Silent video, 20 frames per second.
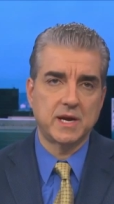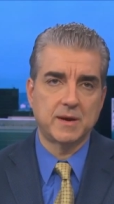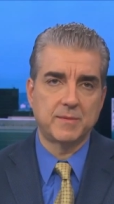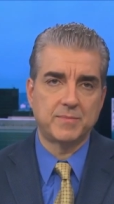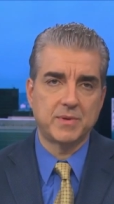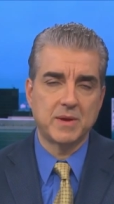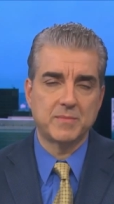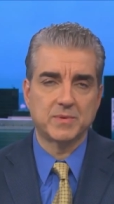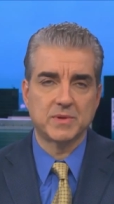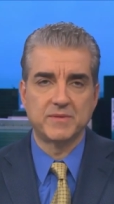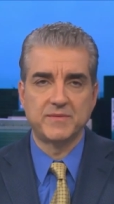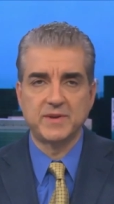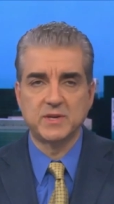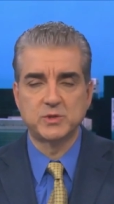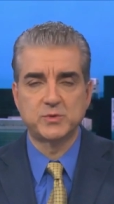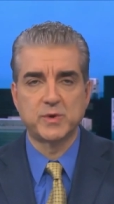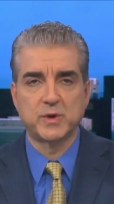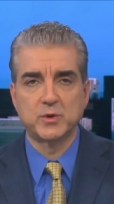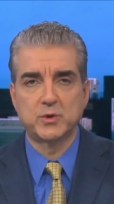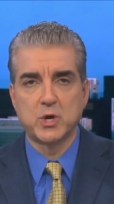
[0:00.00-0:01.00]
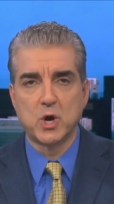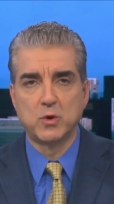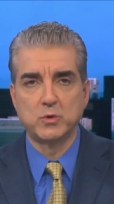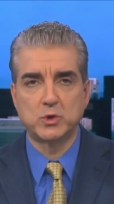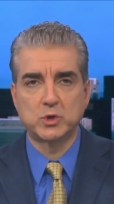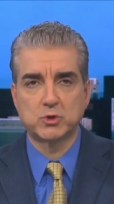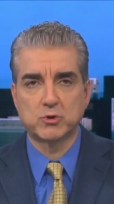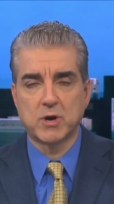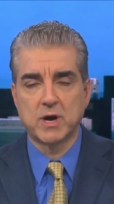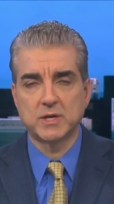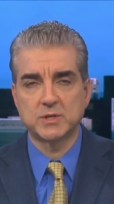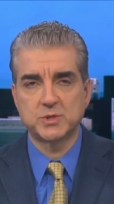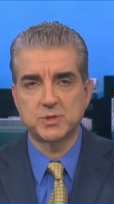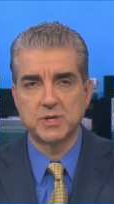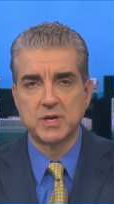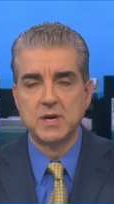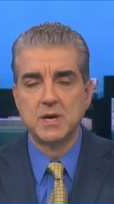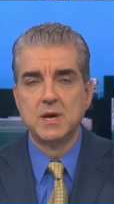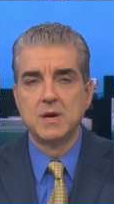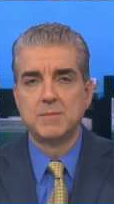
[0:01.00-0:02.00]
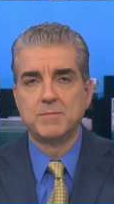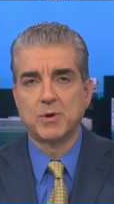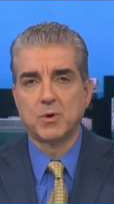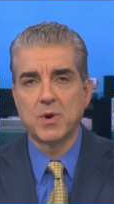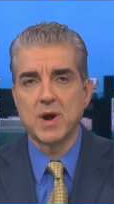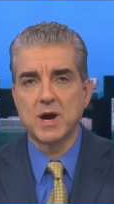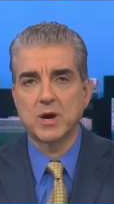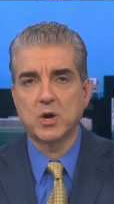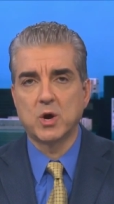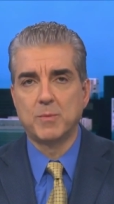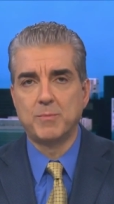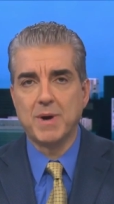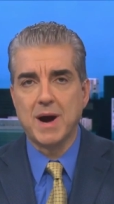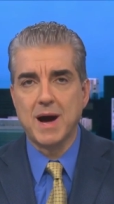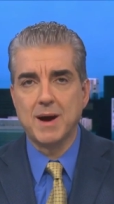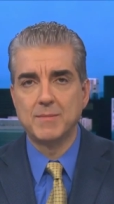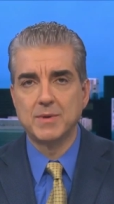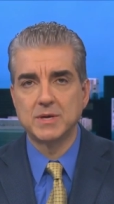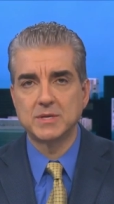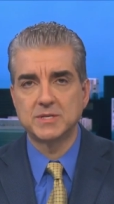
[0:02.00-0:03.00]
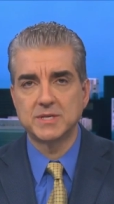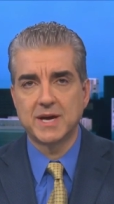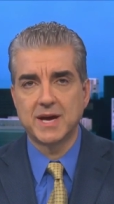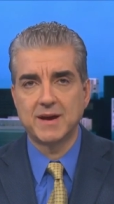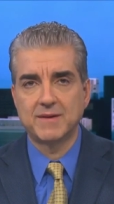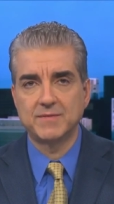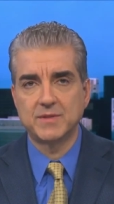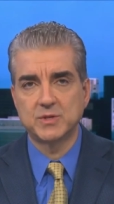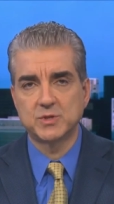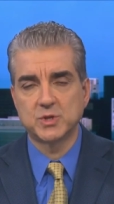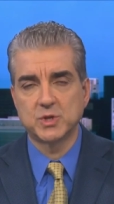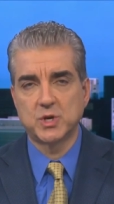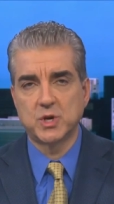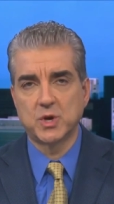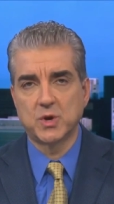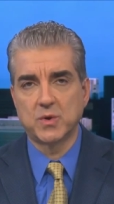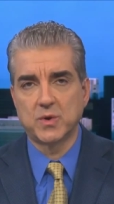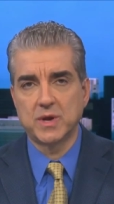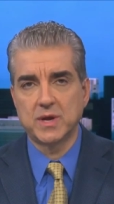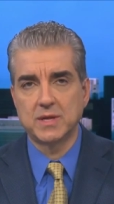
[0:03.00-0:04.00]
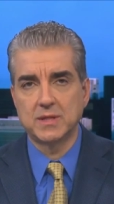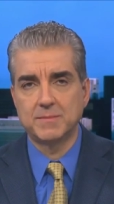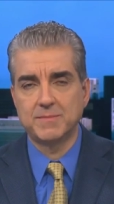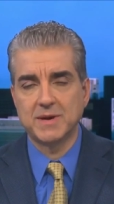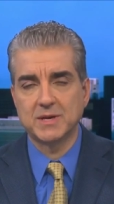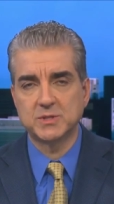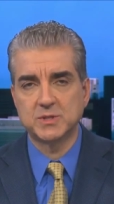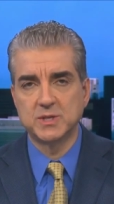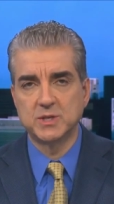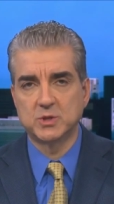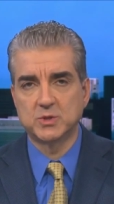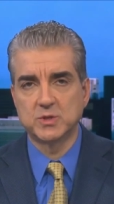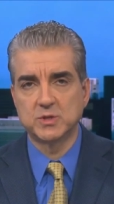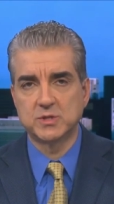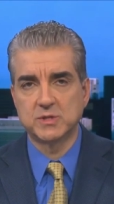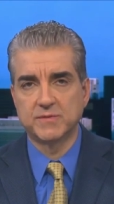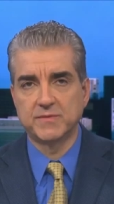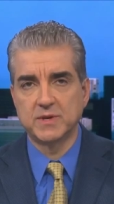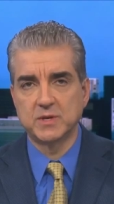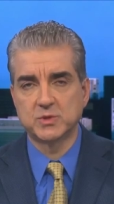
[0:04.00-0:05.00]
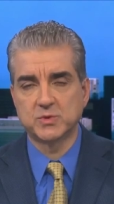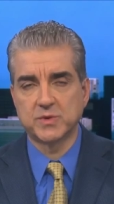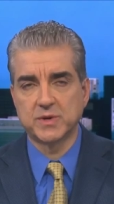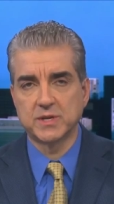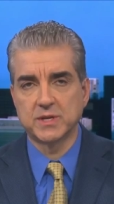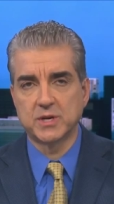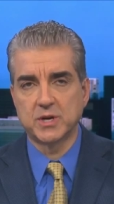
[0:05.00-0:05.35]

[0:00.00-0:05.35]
uh, people of Israel don't trust Barack Obama to have the security and the best interests of Israel at